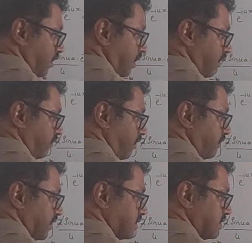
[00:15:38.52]
F of
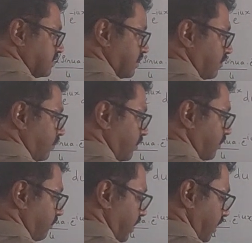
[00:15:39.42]
x is equal to
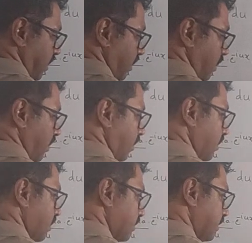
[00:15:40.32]
1.
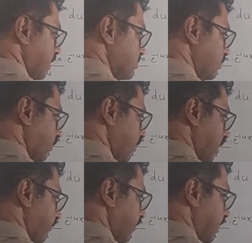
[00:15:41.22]
There is no
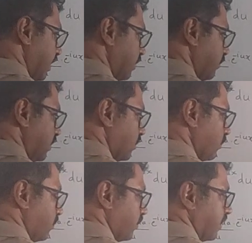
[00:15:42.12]
variable to
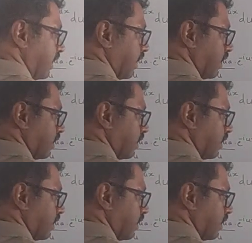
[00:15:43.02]
put here.